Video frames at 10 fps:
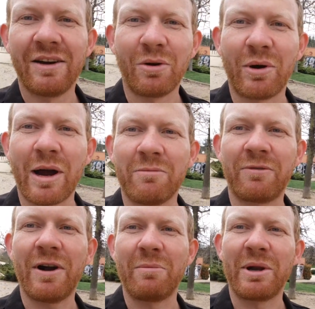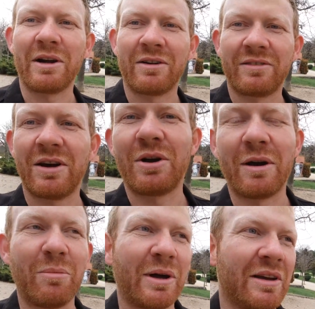where I'm from in
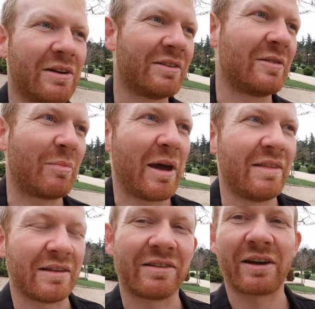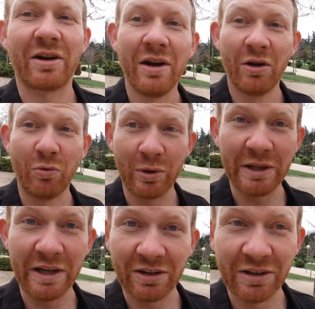Arizona, but here in Spain that's
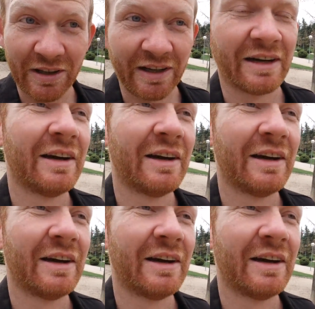really early.